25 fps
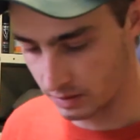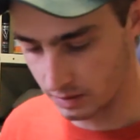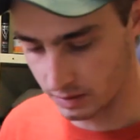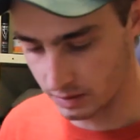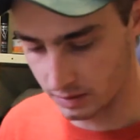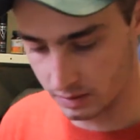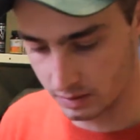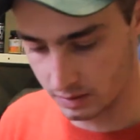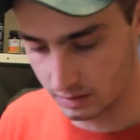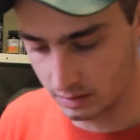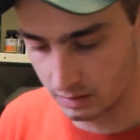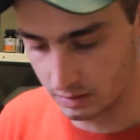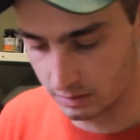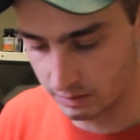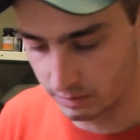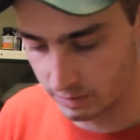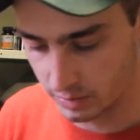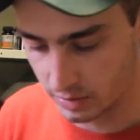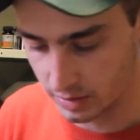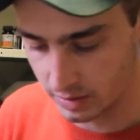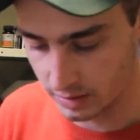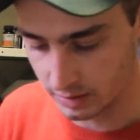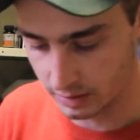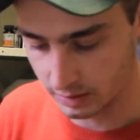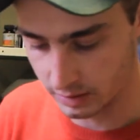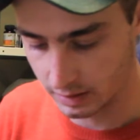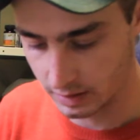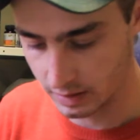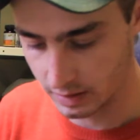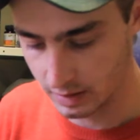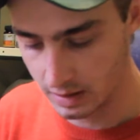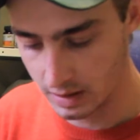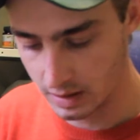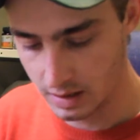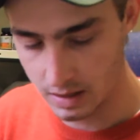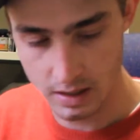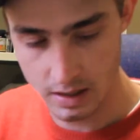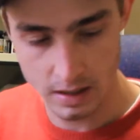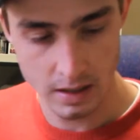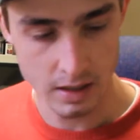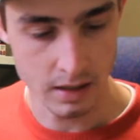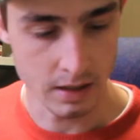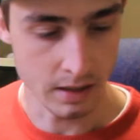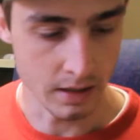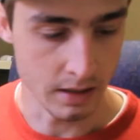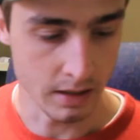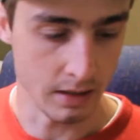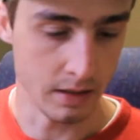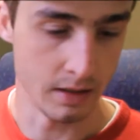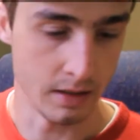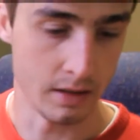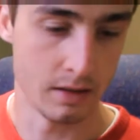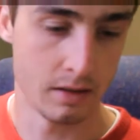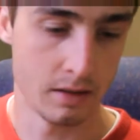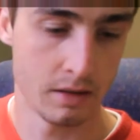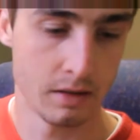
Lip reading: this product is